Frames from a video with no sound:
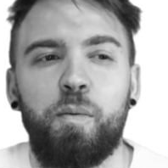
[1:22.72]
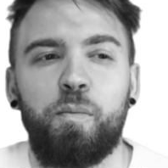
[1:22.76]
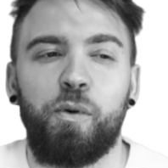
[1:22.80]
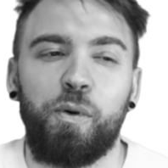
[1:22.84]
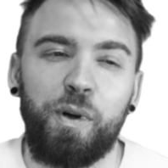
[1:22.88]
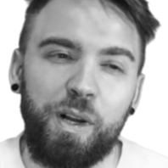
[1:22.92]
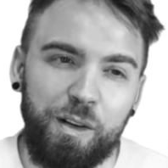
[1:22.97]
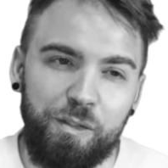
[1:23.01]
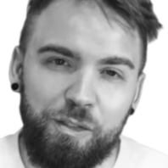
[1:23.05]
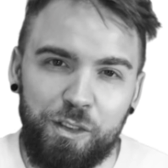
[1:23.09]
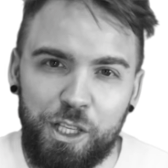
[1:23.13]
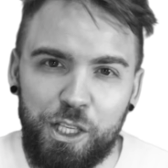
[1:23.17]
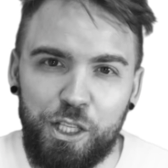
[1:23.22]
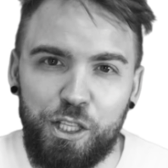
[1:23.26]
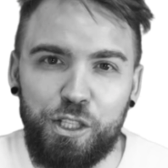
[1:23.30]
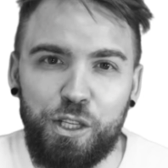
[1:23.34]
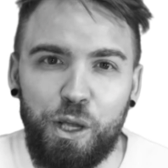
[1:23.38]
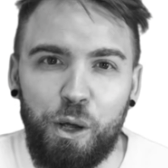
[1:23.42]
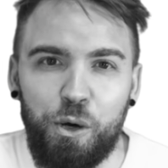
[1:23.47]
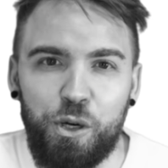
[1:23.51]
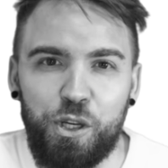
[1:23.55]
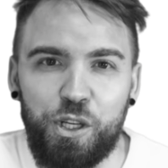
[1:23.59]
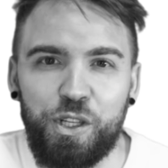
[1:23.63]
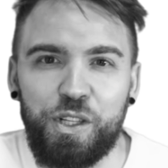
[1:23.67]
But what if the
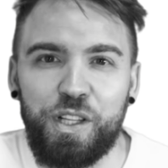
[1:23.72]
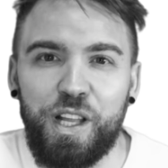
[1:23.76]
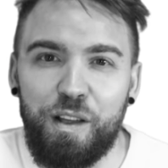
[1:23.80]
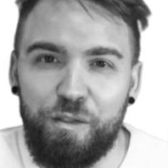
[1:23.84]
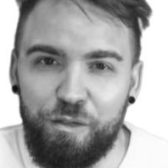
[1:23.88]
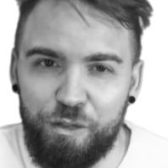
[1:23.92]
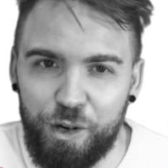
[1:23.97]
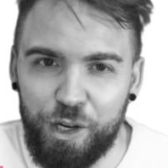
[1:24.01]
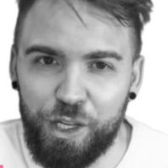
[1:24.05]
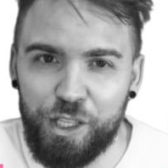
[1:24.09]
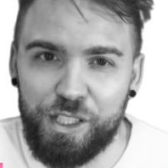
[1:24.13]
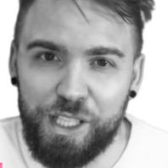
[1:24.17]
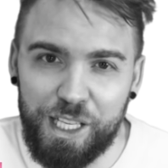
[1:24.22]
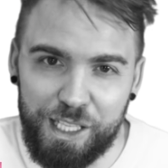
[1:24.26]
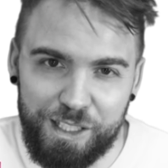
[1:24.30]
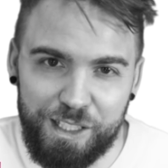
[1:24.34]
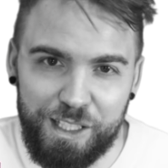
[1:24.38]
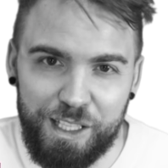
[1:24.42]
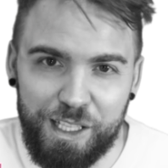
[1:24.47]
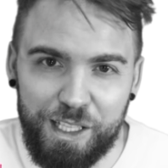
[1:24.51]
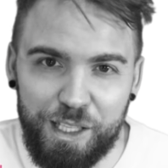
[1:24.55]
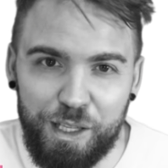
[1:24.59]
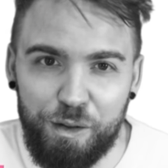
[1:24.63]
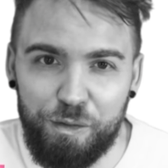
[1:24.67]
social never
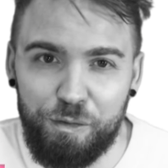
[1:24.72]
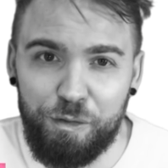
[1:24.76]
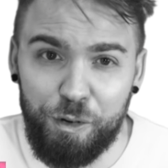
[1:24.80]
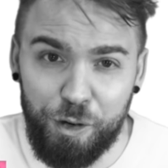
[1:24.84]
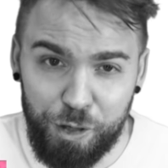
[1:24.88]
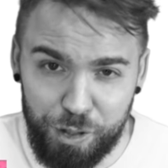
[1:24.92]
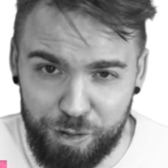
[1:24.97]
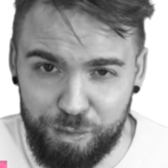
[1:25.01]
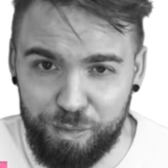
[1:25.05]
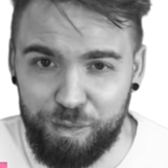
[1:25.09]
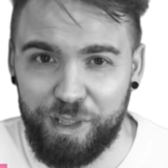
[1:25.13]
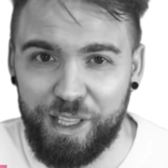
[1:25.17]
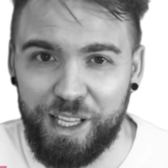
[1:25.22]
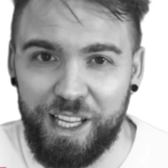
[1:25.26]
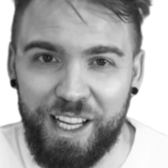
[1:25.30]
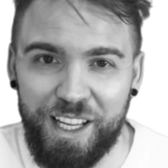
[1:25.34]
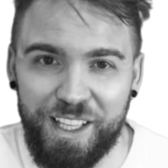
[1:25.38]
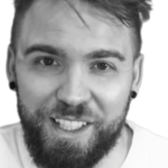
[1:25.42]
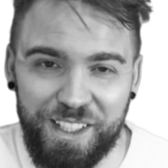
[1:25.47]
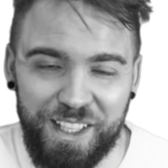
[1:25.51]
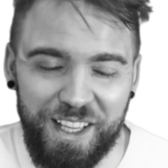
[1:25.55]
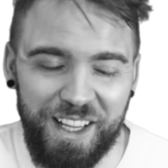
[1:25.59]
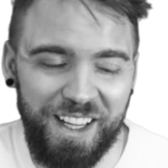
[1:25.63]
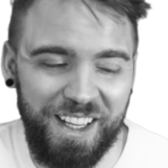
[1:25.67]
existed in the first
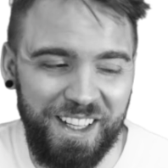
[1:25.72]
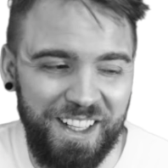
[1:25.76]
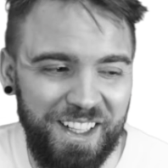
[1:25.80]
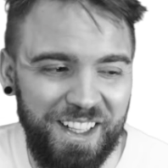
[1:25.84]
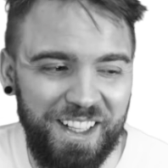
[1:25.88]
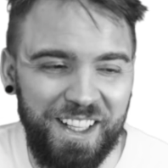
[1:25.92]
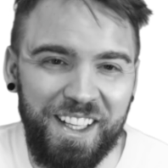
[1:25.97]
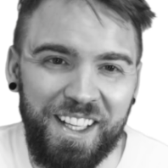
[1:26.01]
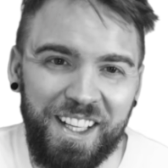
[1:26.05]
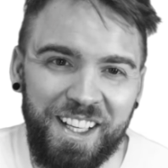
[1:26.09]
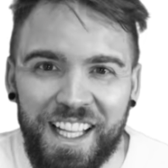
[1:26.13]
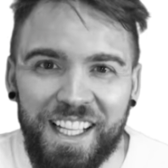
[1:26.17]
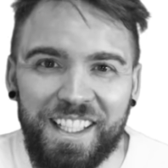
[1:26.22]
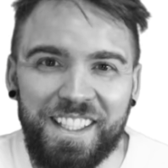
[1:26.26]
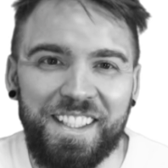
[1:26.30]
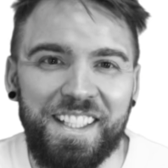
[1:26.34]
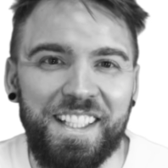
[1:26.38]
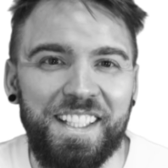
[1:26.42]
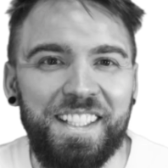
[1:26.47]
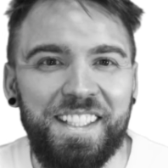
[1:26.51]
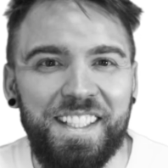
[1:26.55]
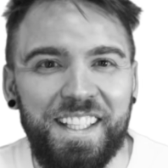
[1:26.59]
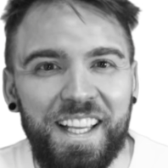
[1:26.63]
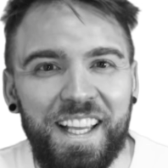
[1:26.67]
place? That's
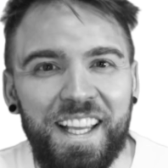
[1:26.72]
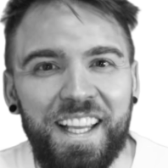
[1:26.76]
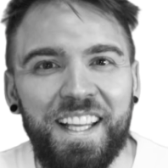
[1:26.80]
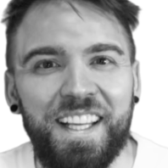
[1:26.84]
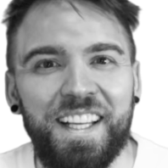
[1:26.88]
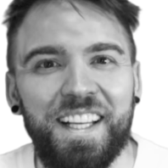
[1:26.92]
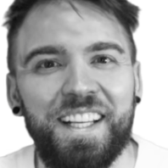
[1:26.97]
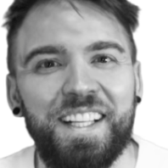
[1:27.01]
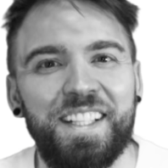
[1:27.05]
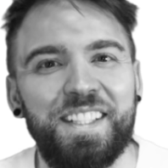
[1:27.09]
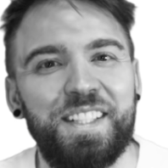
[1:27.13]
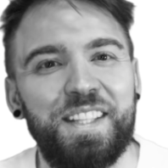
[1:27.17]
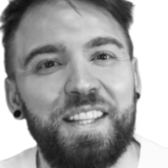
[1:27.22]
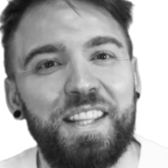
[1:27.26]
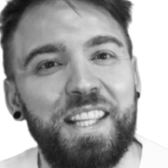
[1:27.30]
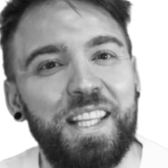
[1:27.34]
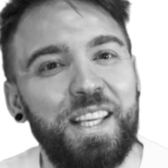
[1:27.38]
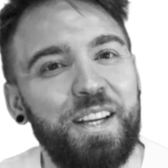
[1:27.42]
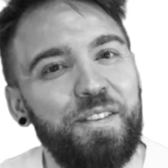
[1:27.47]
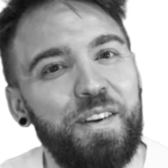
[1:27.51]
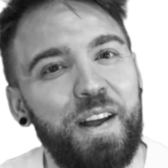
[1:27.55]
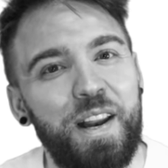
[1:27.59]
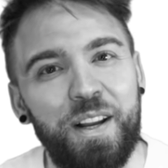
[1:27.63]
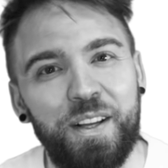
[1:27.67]
to say, its
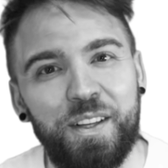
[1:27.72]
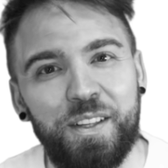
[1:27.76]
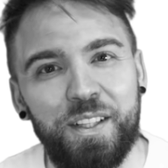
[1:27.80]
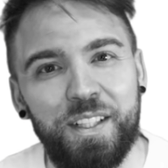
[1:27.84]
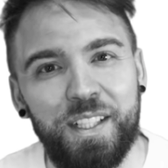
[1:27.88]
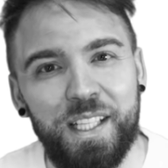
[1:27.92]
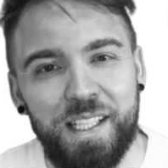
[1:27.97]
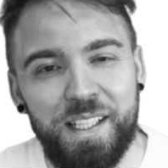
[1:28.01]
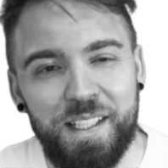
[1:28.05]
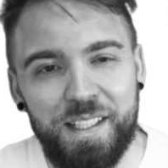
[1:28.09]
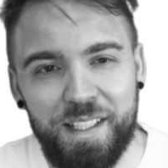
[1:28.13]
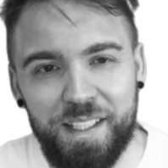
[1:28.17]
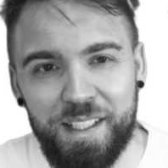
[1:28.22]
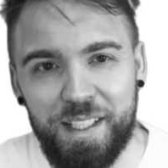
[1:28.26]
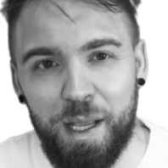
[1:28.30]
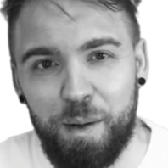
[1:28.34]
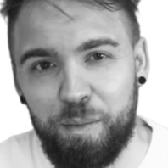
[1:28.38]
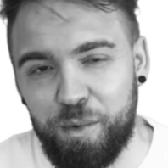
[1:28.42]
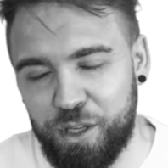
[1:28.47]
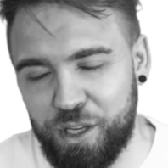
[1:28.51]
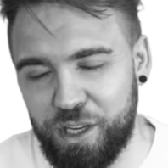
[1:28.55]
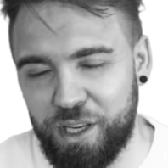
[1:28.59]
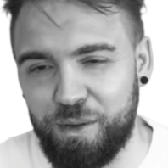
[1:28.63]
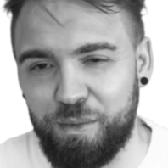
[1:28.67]
theoretical
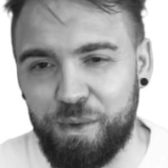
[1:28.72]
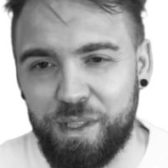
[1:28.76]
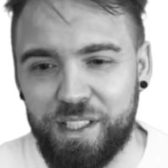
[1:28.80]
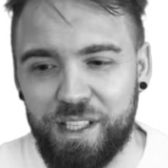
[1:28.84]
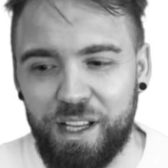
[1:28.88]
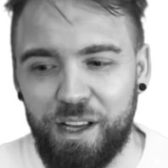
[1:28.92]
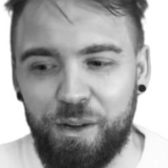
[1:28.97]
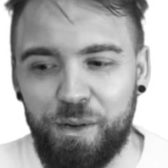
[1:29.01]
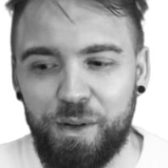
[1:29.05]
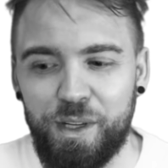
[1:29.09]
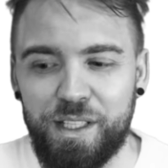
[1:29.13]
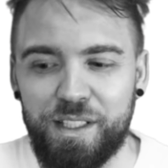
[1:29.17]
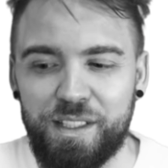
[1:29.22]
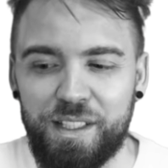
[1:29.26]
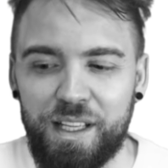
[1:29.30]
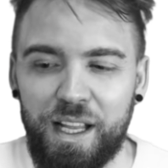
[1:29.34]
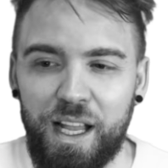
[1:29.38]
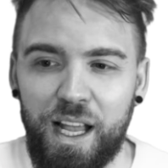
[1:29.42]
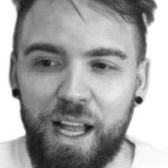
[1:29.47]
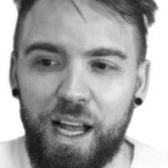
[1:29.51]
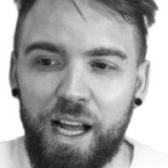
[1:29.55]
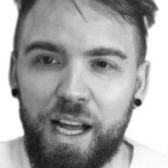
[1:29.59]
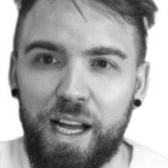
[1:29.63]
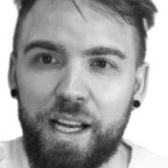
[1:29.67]
inception was always
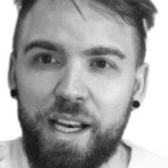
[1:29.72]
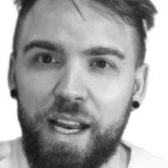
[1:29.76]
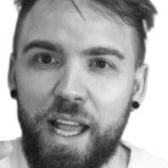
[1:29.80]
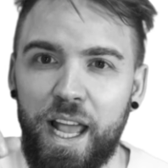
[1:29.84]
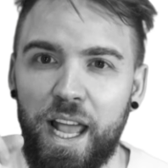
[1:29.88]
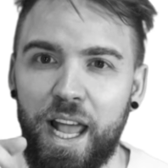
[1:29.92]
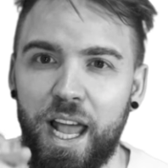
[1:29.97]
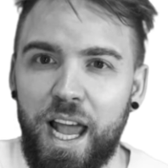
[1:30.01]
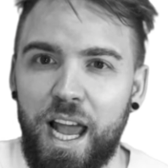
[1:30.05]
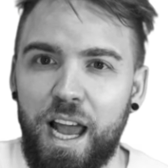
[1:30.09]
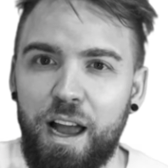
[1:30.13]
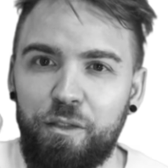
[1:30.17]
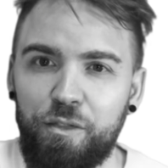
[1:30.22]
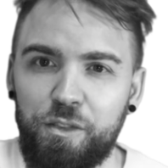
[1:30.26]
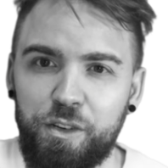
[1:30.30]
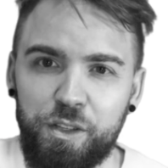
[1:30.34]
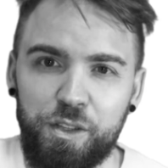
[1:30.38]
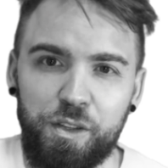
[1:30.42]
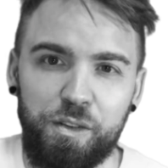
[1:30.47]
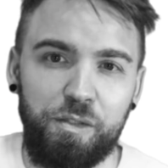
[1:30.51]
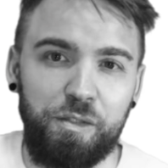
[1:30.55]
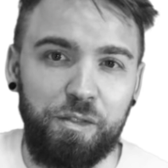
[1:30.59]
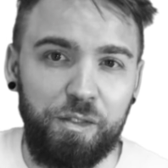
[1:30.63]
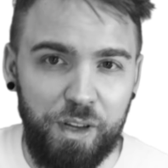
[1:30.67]
an
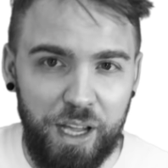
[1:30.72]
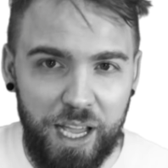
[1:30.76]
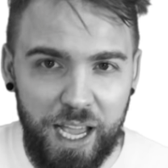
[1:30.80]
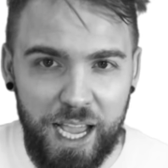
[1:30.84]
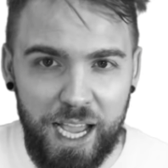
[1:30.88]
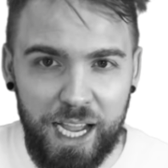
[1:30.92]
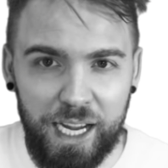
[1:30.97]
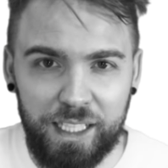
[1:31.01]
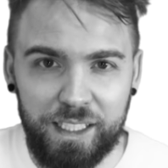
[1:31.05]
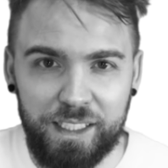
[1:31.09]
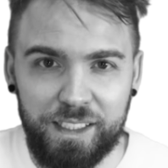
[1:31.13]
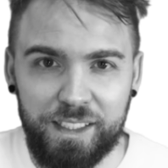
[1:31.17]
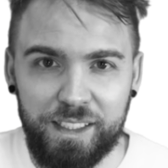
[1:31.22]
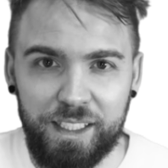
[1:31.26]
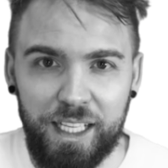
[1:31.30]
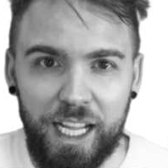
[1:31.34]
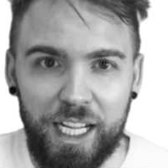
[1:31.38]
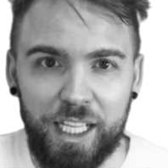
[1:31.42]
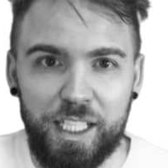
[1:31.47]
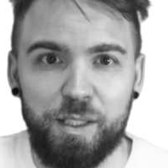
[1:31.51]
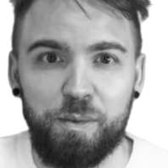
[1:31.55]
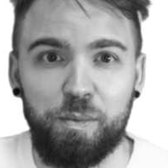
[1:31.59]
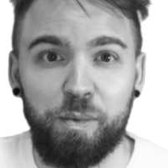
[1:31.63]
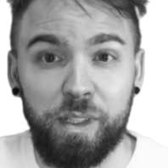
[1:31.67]
after-the-fact
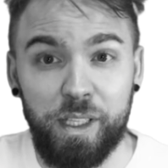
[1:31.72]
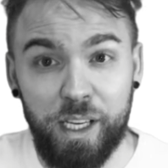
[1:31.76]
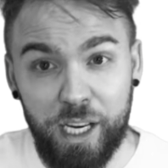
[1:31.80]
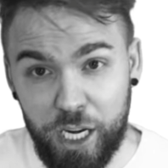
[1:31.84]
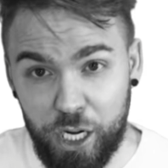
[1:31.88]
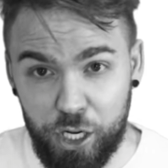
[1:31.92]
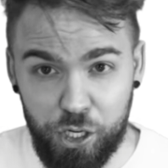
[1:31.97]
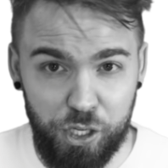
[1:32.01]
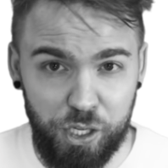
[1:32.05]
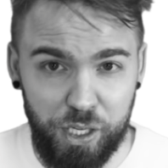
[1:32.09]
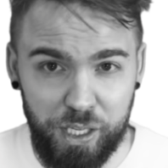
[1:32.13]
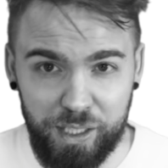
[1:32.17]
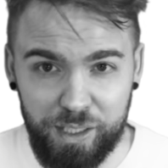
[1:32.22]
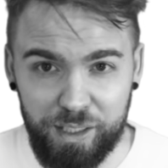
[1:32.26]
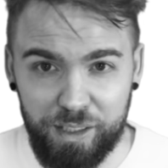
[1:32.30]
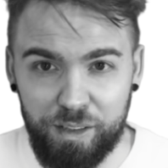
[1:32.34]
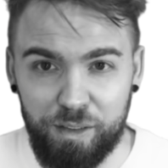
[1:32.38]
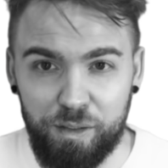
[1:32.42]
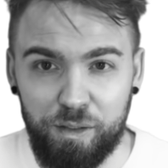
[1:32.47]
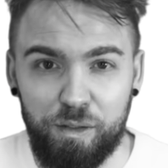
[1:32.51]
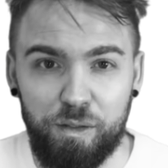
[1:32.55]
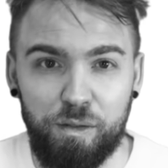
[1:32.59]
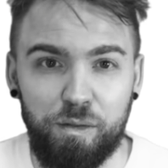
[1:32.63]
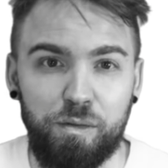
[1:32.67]

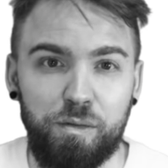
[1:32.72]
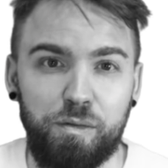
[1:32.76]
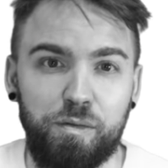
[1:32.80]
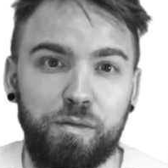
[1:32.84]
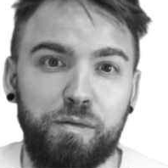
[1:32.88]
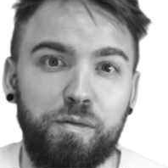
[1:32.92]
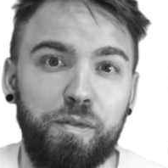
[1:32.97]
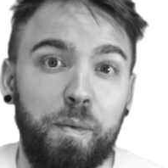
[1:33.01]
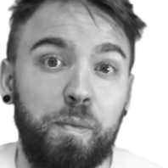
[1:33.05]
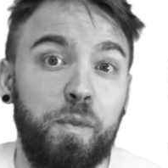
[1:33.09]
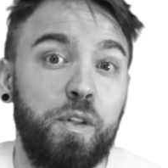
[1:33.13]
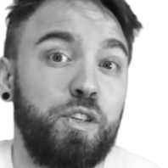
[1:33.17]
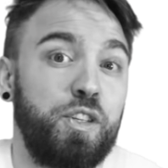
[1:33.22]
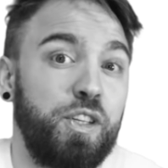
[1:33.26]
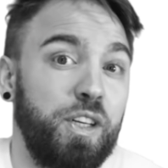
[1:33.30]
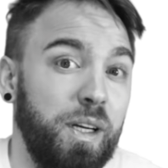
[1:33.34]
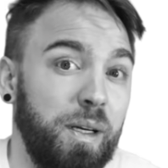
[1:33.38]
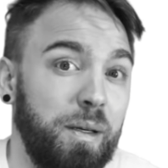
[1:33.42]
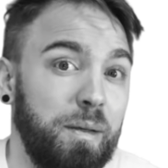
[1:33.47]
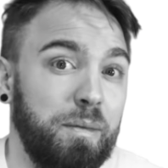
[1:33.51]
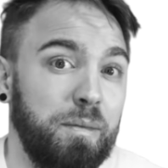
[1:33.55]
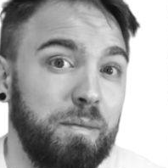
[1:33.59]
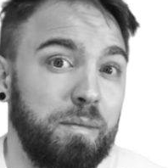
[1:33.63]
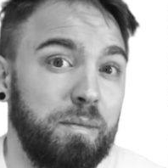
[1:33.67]
explanation from the jump.